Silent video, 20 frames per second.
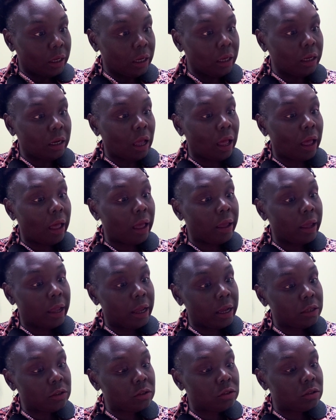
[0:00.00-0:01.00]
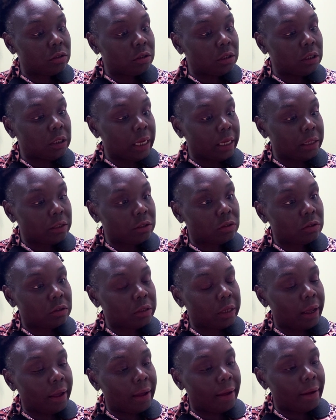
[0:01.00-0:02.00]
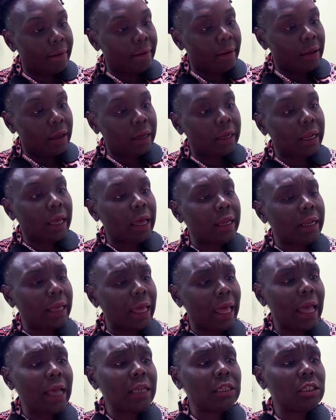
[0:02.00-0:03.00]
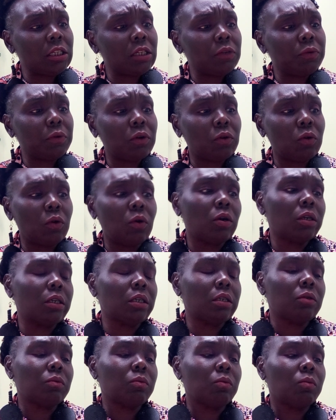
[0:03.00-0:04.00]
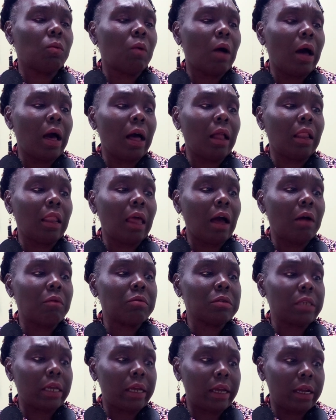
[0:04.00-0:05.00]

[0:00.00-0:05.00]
And I answered yesterday, and I had actually recorded while I was